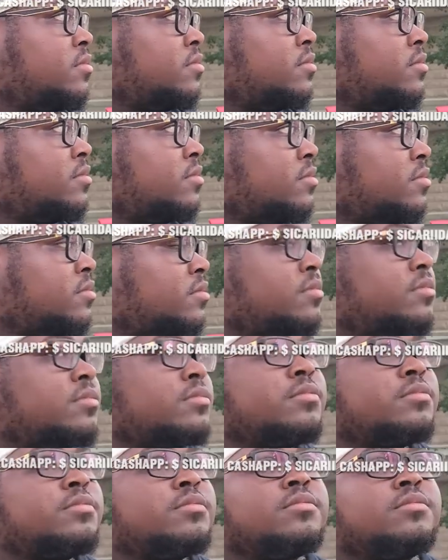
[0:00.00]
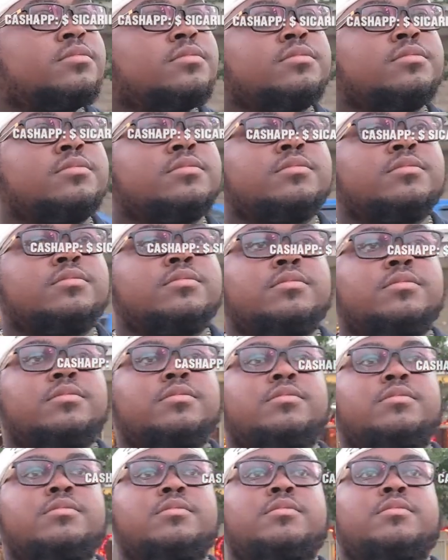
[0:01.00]

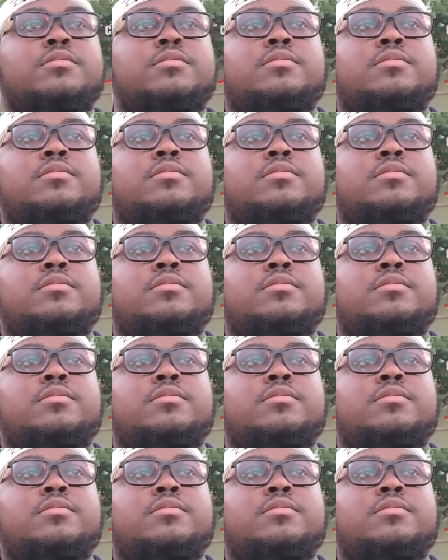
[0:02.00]
No words are spoken by the person on screen.